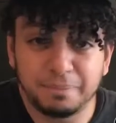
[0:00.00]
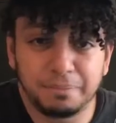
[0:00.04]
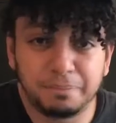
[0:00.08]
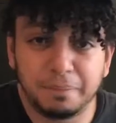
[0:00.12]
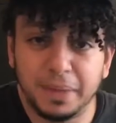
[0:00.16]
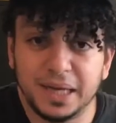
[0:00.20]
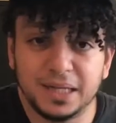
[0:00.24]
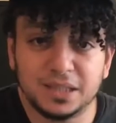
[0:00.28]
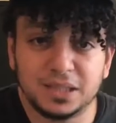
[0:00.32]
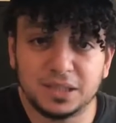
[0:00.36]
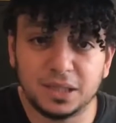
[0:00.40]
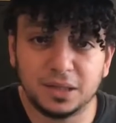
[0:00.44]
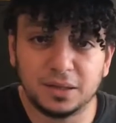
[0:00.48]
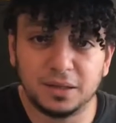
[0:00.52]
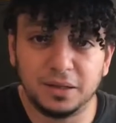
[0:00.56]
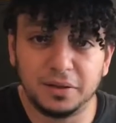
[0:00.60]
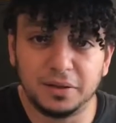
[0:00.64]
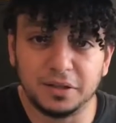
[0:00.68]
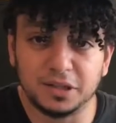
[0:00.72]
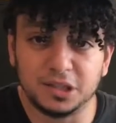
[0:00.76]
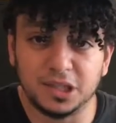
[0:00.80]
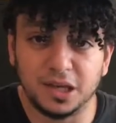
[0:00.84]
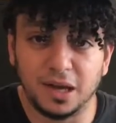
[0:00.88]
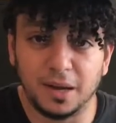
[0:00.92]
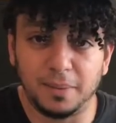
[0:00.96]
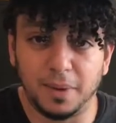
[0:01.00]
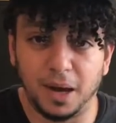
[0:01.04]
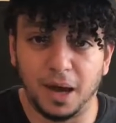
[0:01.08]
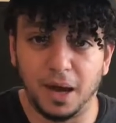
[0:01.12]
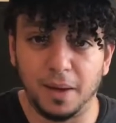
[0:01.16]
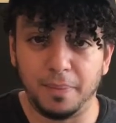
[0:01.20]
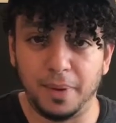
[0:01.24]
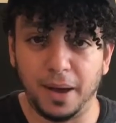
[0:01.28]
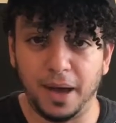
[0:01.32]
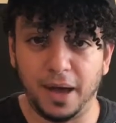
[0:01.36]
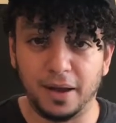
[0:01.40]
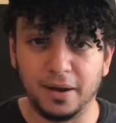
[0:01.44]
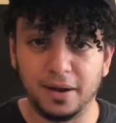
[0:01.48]
basically the same
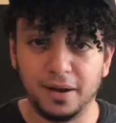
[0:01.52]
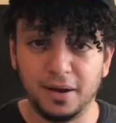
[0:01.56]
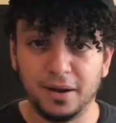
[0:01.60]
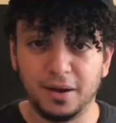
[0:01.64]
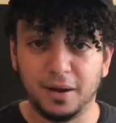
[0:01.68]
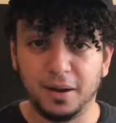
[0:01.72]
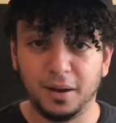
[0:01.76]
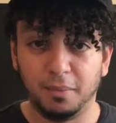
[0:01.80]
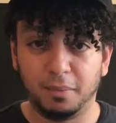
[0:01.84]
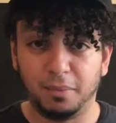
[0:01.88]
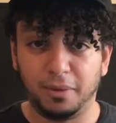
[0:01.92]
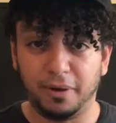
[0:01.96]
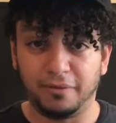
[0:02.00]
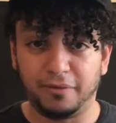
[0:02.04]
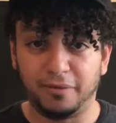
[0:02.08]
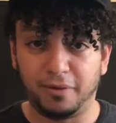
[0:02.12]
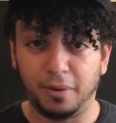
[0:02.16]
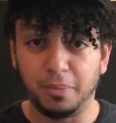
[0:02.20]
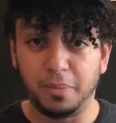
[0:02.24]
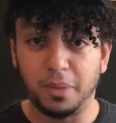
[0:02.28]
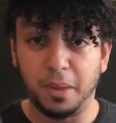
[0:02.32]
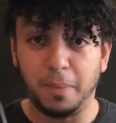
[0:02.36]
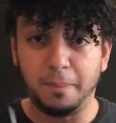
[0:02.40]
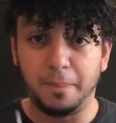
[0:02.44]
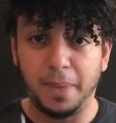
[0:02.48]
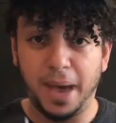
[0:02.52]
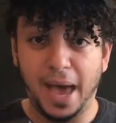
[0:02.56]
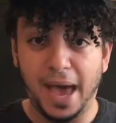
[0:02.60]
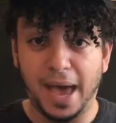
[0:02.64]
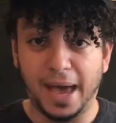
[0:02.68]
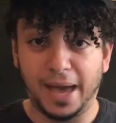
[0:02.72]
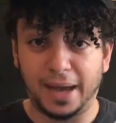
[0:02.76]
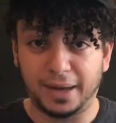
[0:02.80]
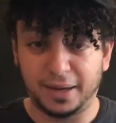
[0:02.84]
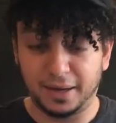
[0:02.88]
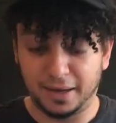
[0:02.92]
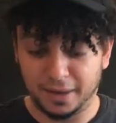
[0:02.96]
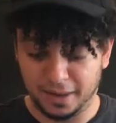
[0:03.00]
iPad. But from the back,